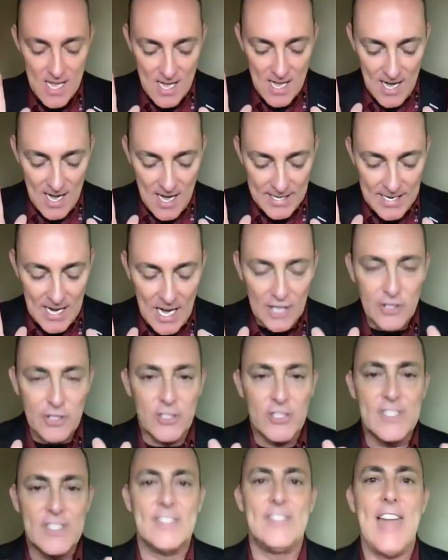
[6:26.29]
an
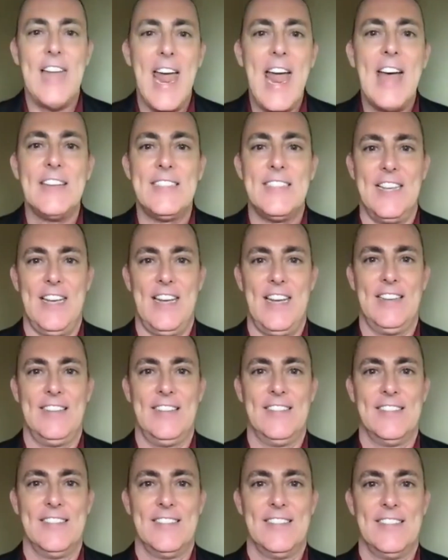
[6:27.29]

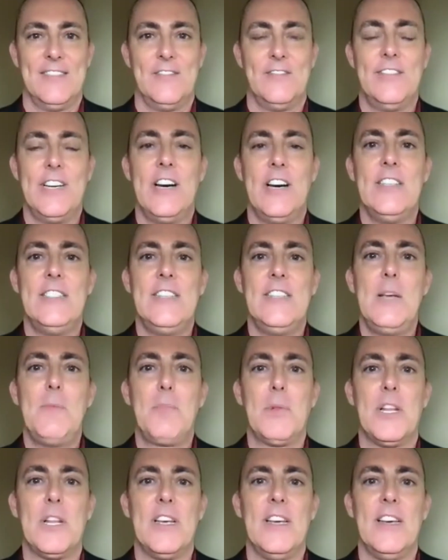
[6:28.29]
understanding very
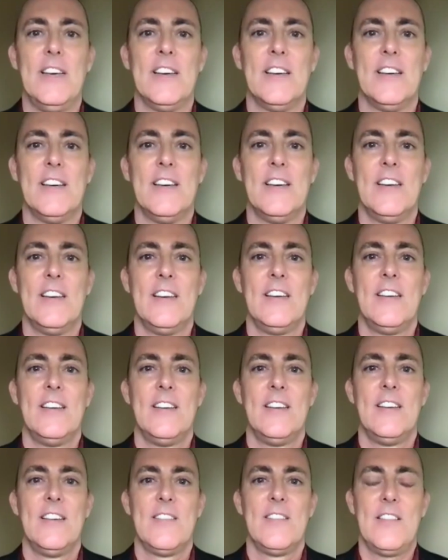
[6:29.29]
deeply
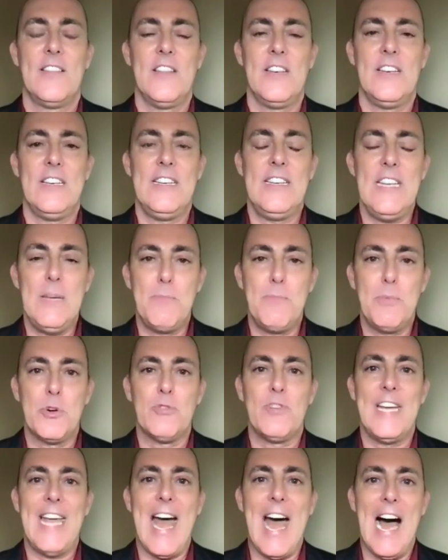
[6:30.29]
that the deeper
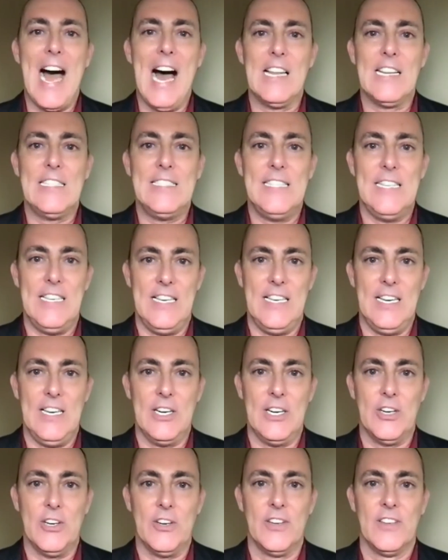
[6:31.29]
reality
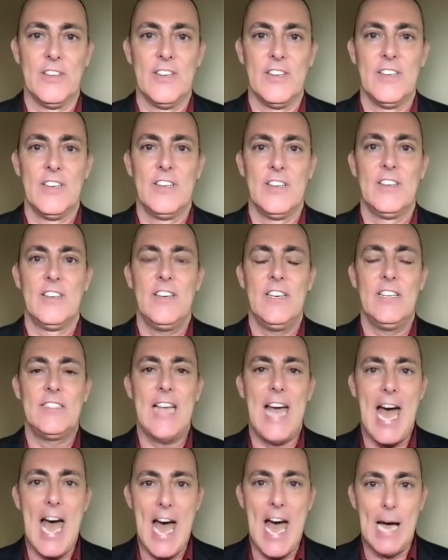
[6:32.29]
here
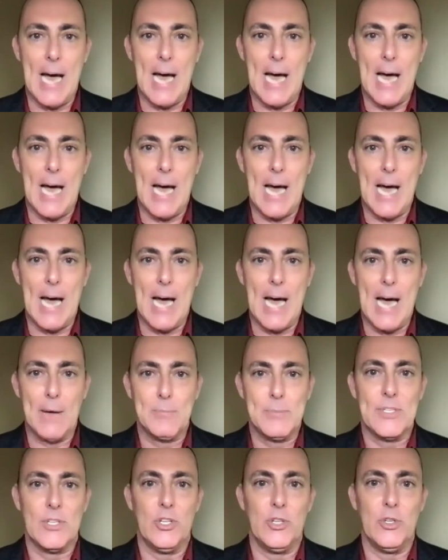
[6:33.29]
is
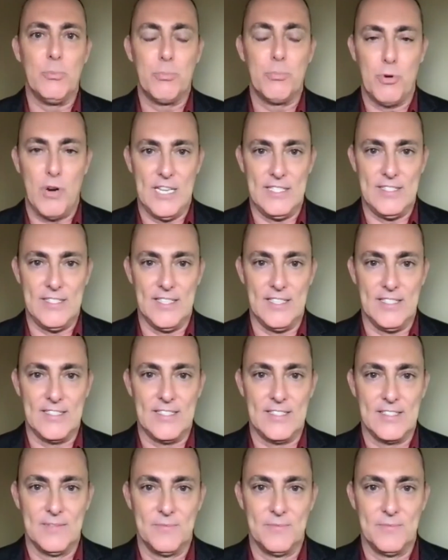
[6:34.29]
absolute presence.